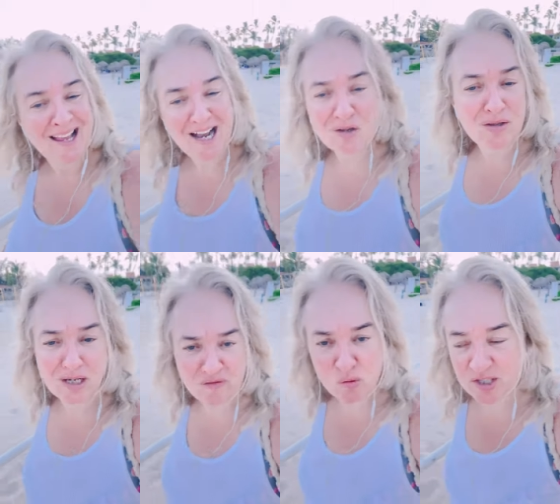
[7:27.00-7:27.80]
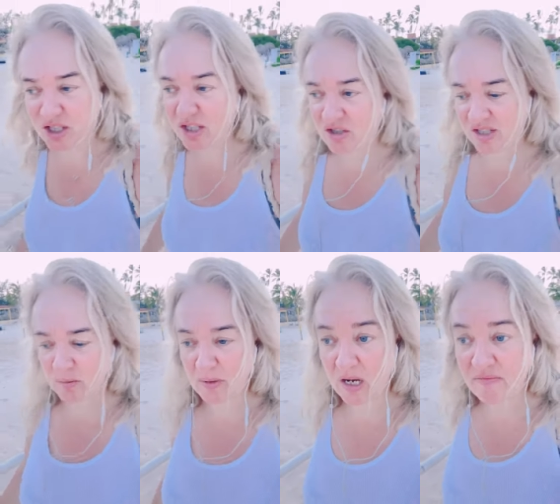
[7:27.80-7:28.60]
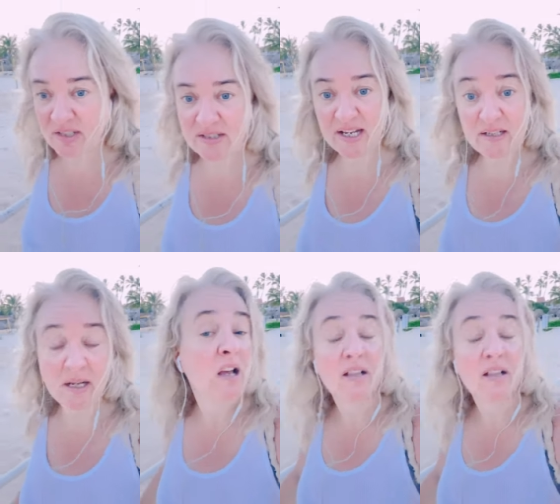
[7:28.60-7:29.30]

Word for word: I know that everyone teaches it, but I've decided